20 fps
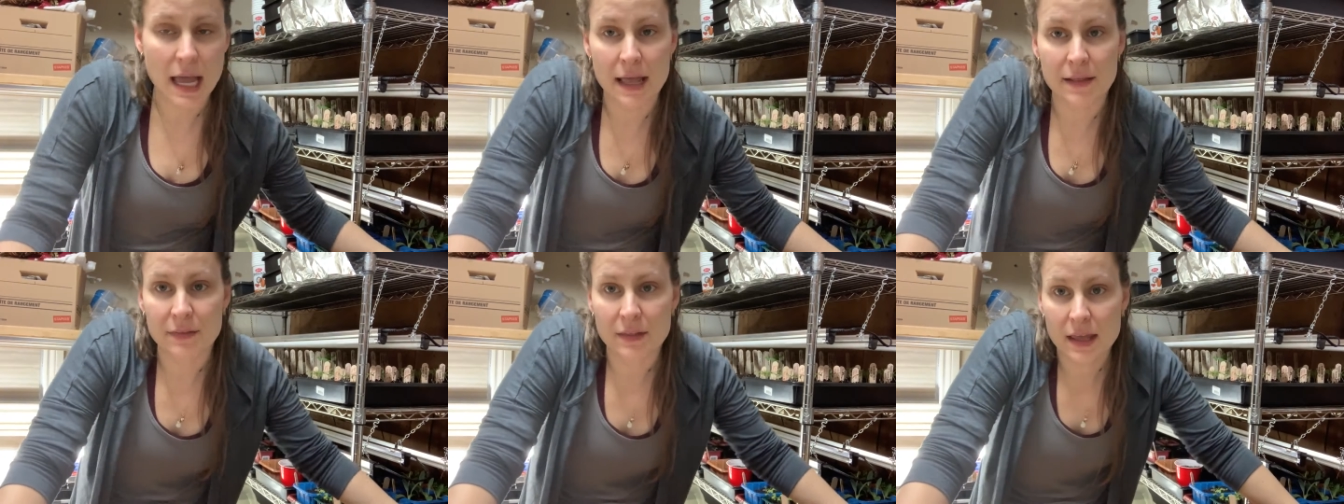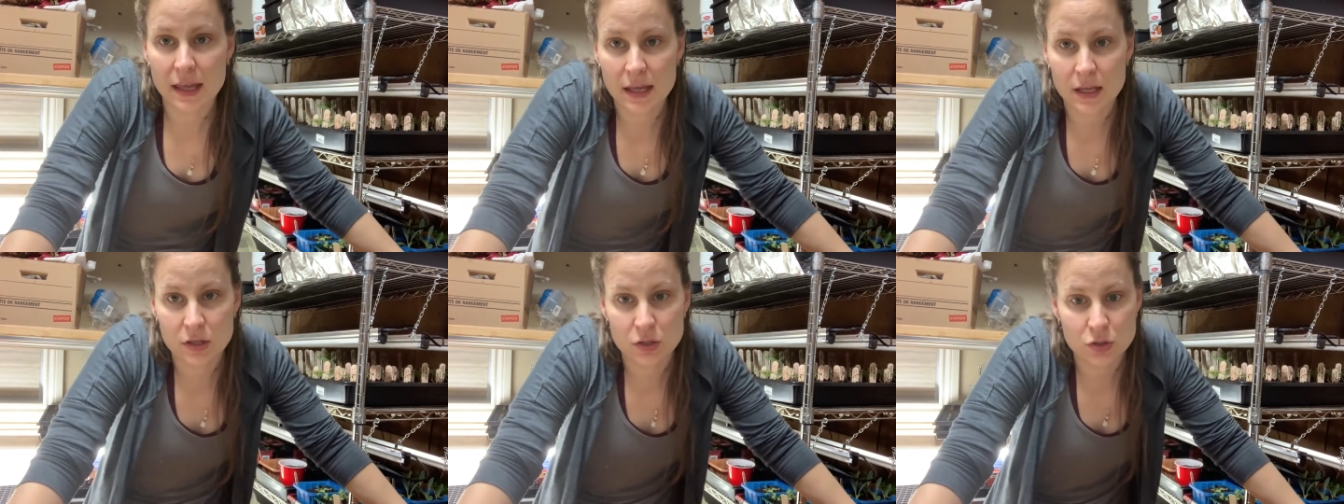and
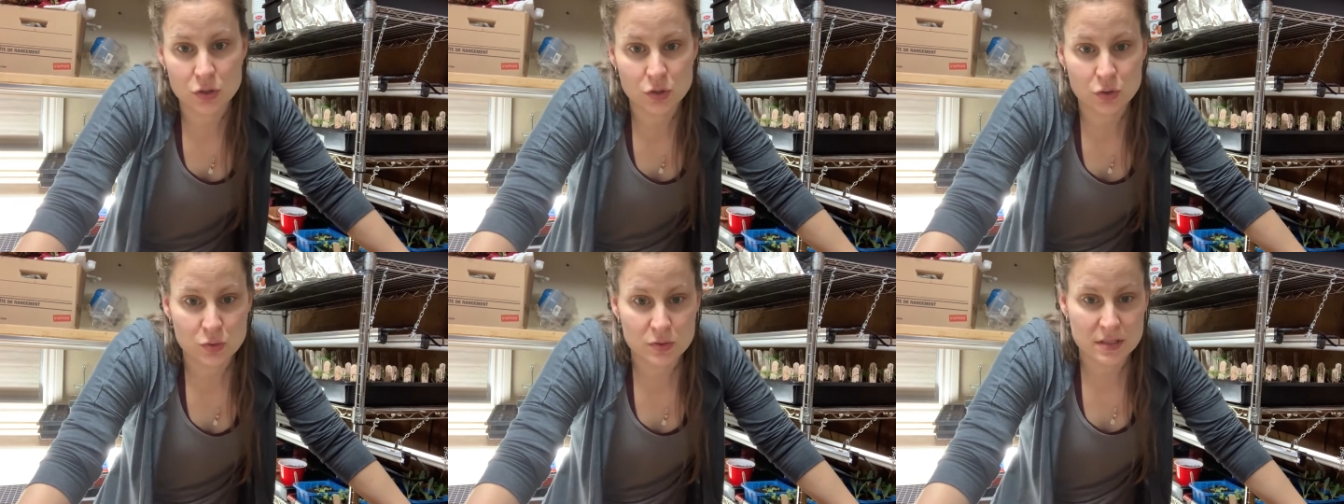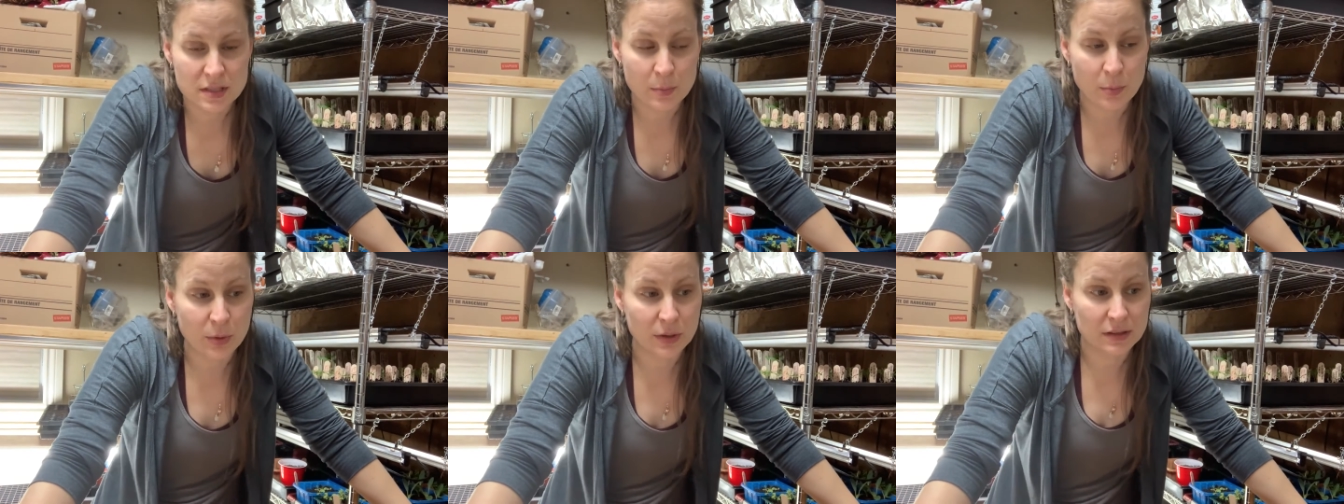then you
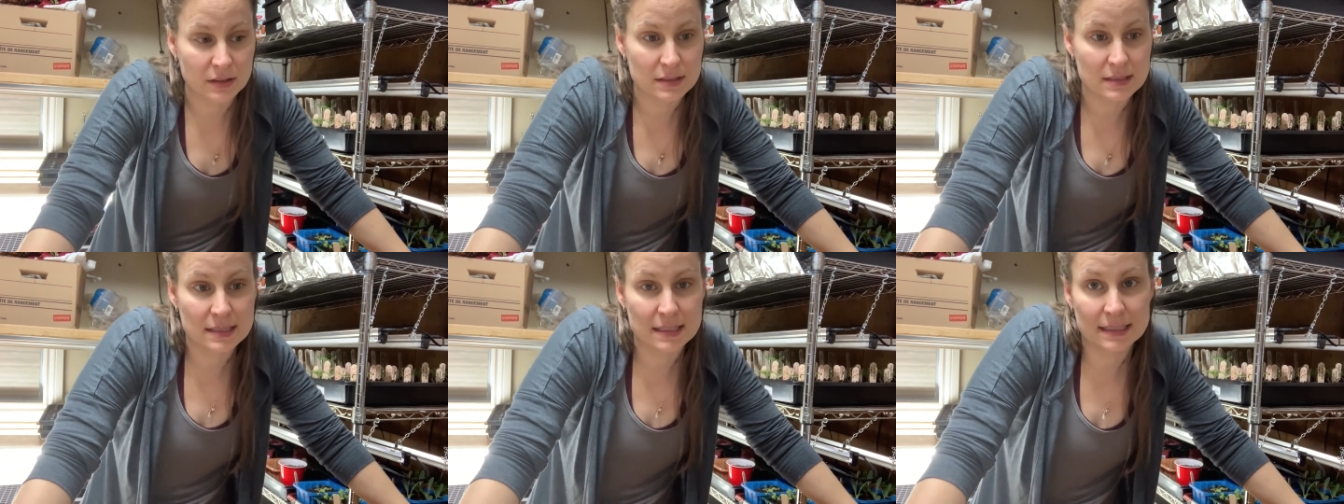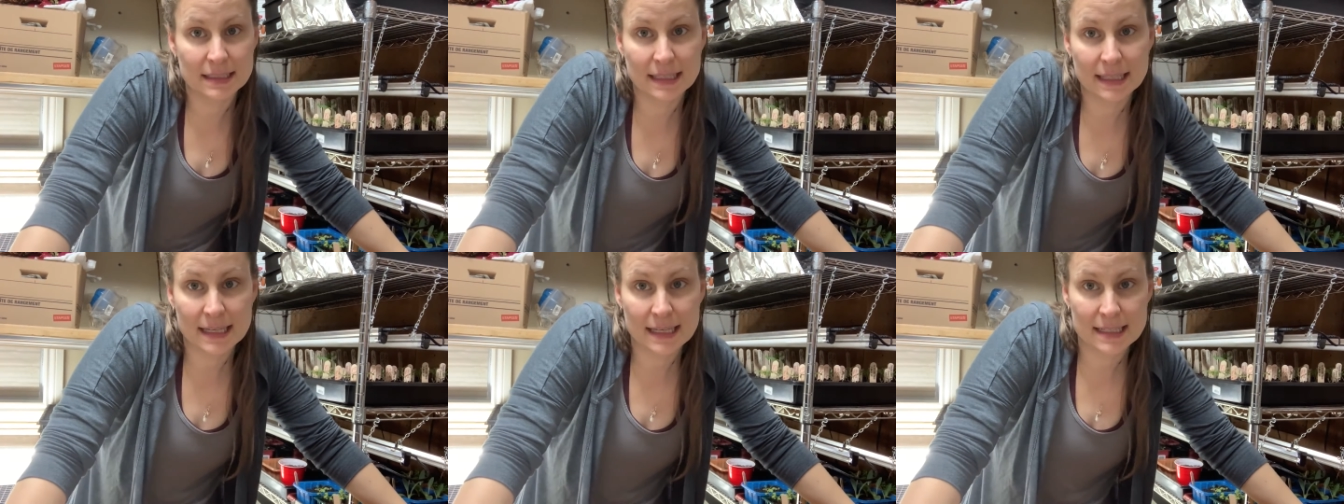separate the
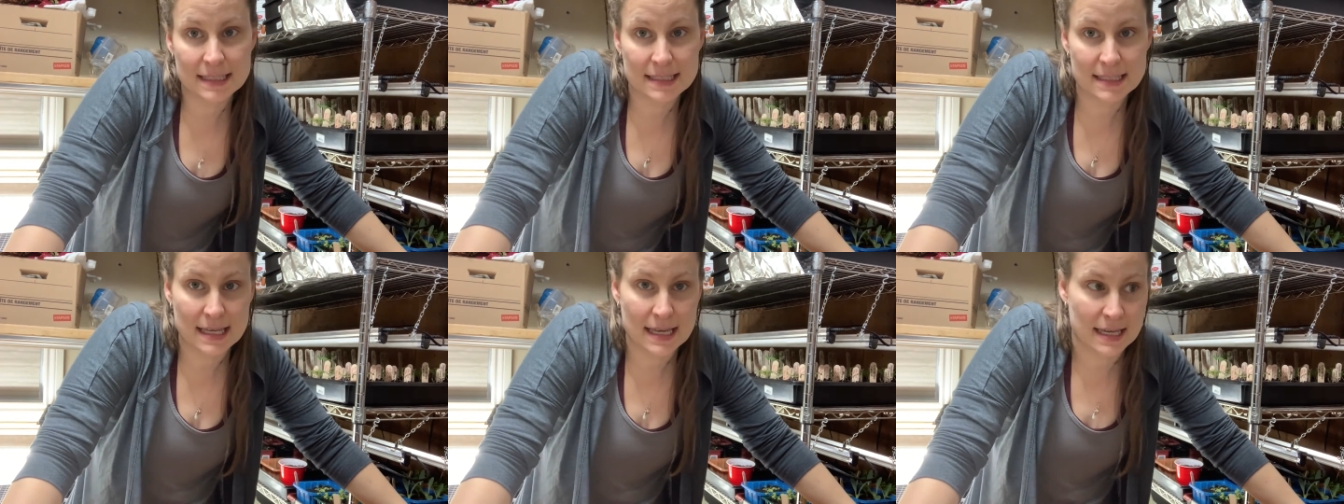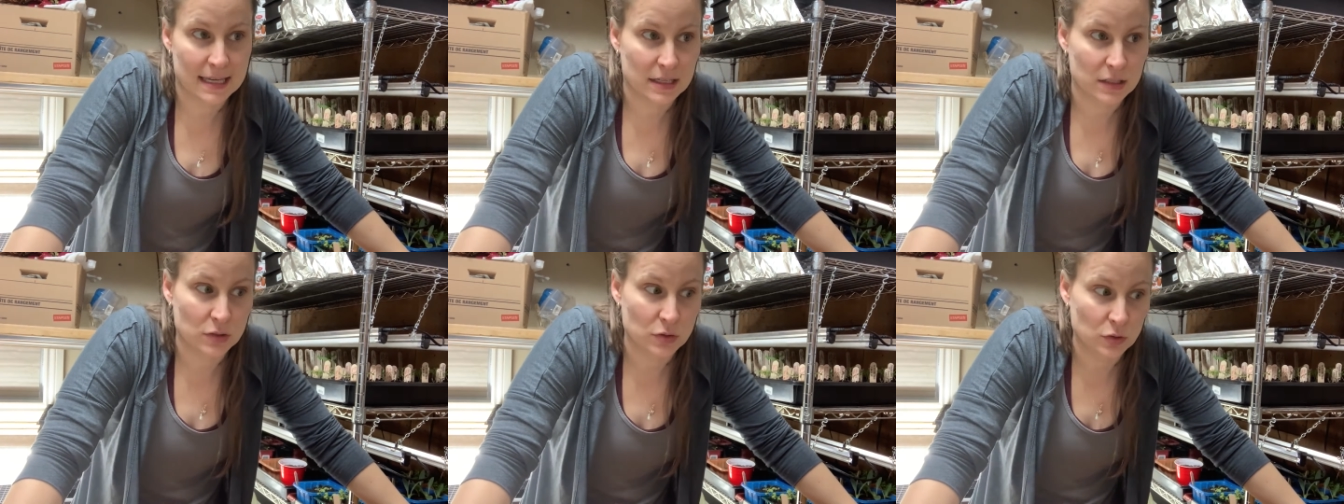seedlings
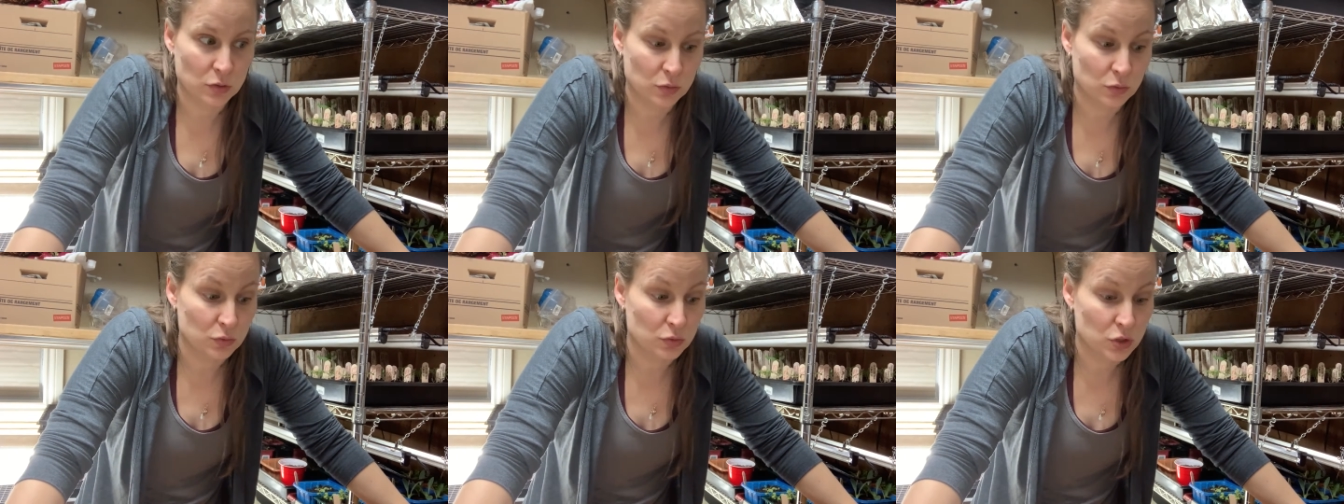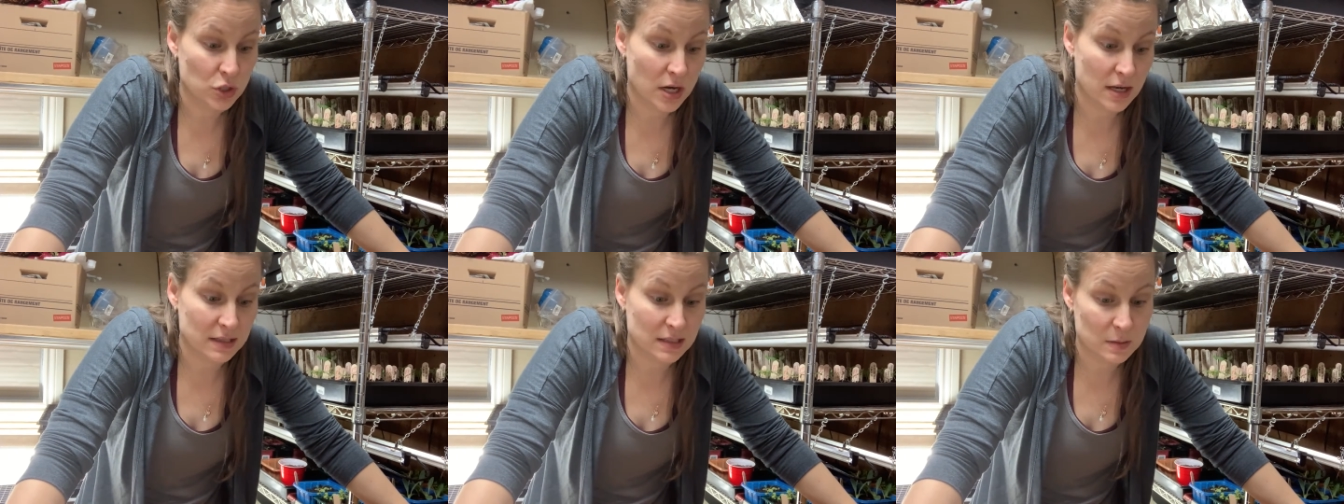and you
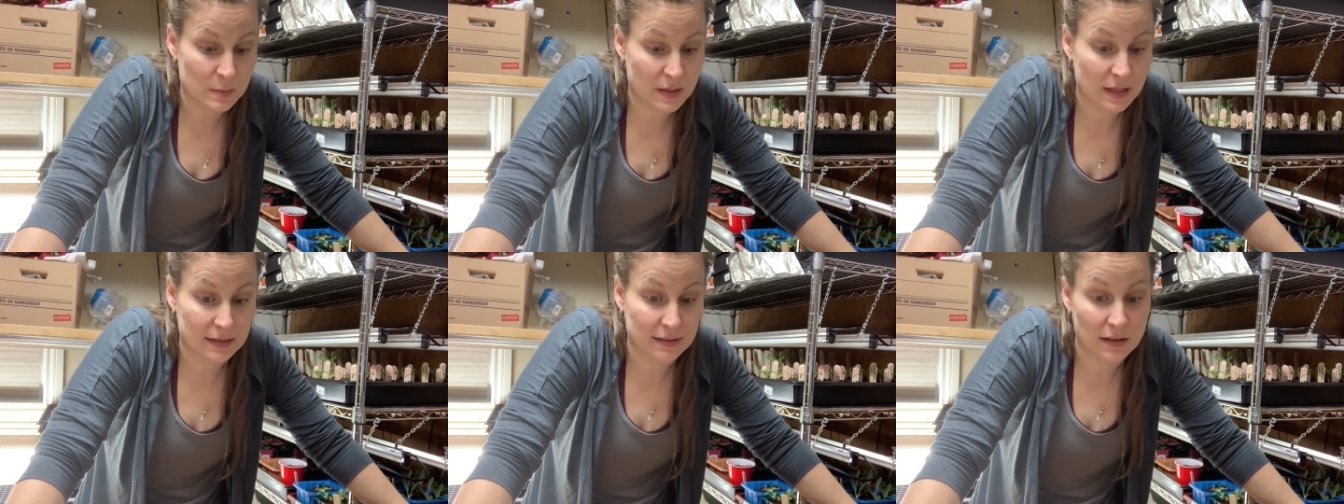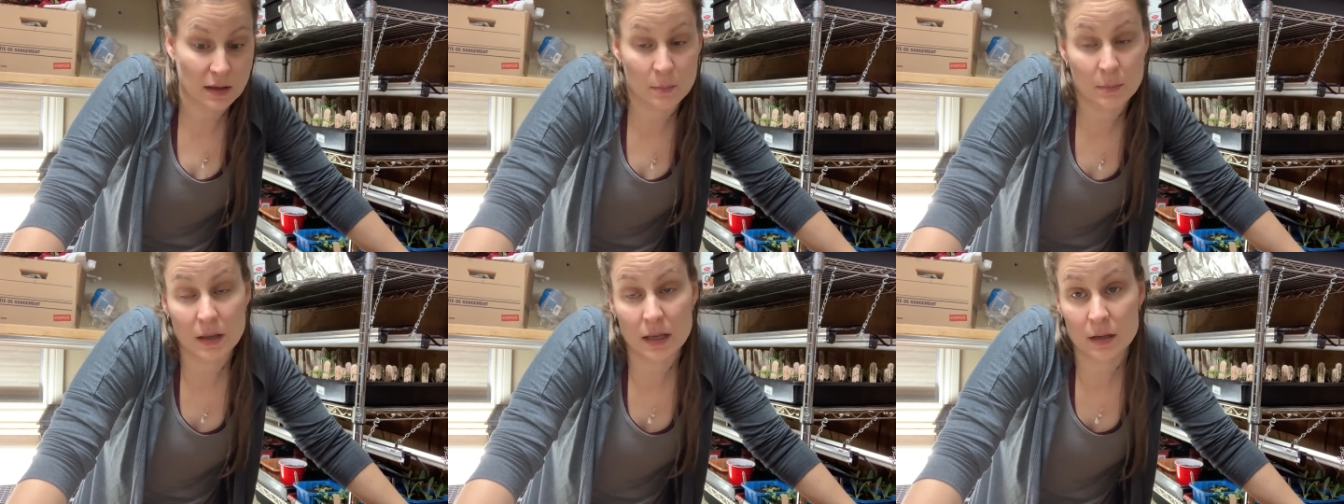transplant
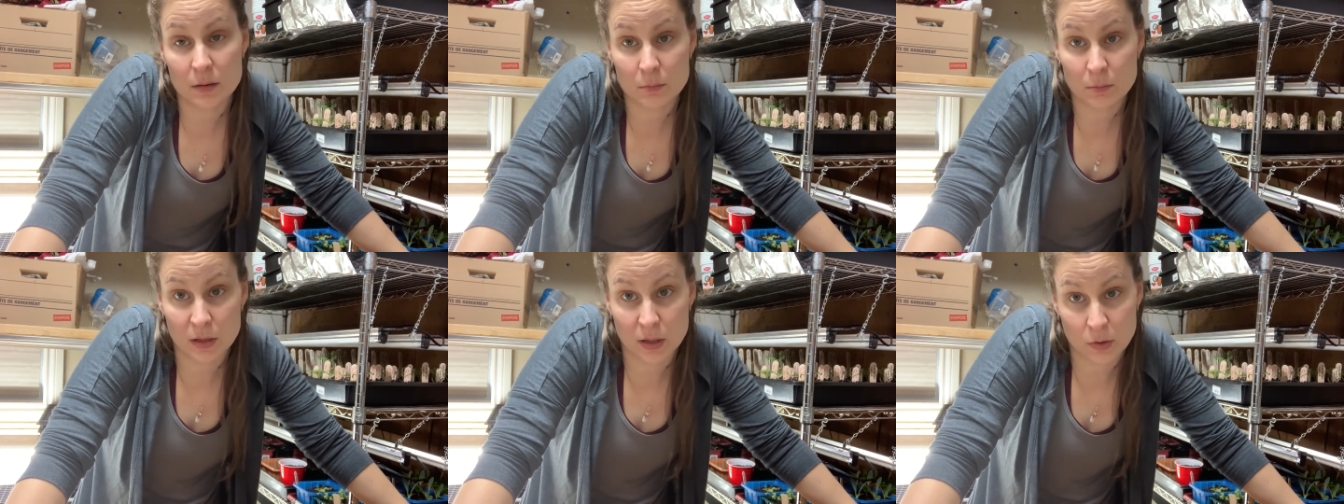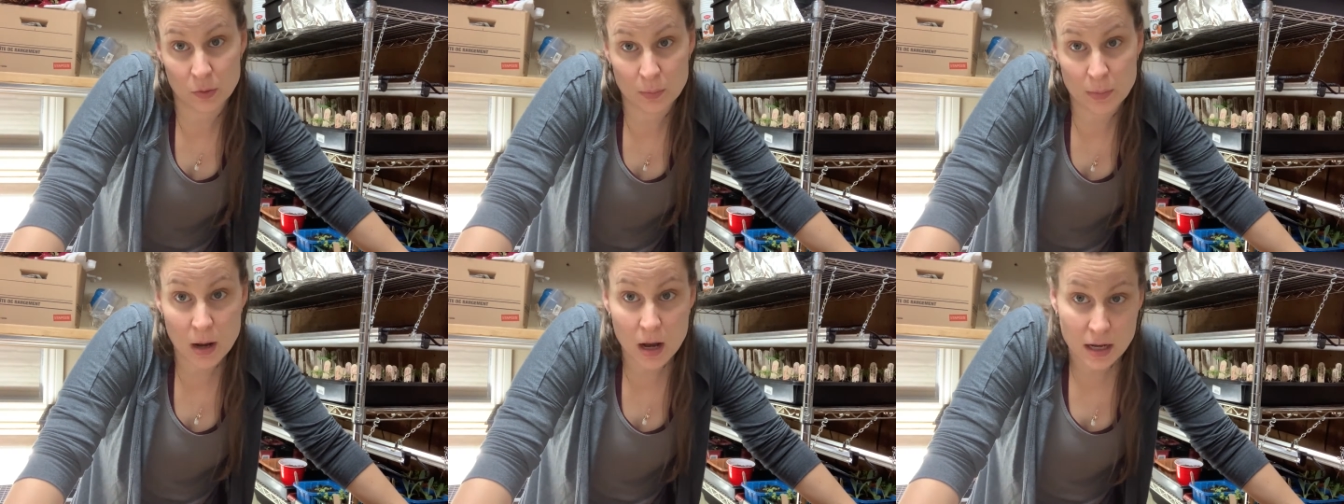them in
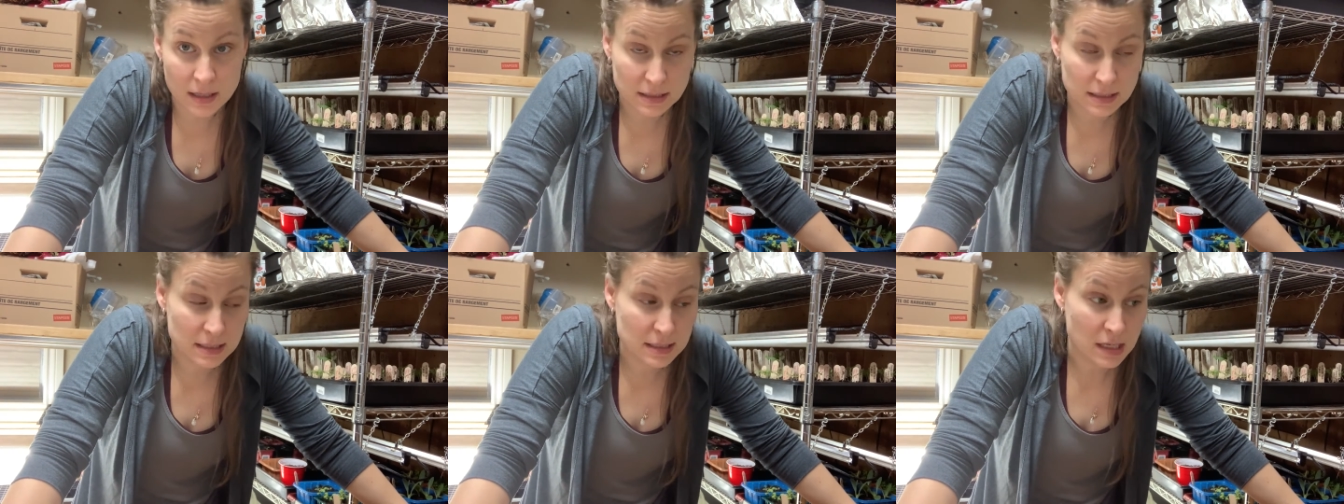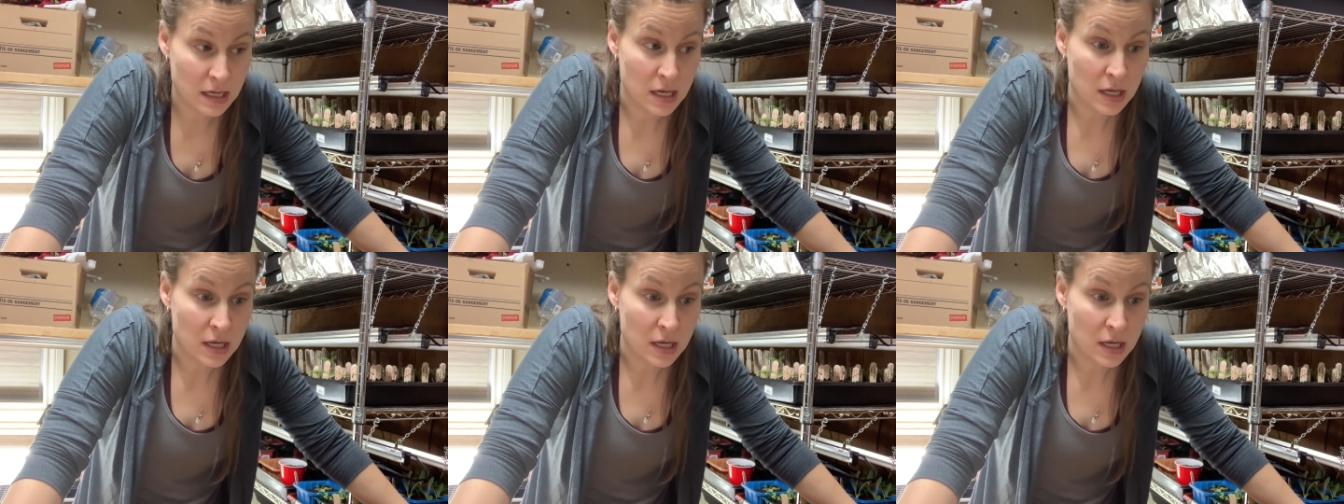bigger pots.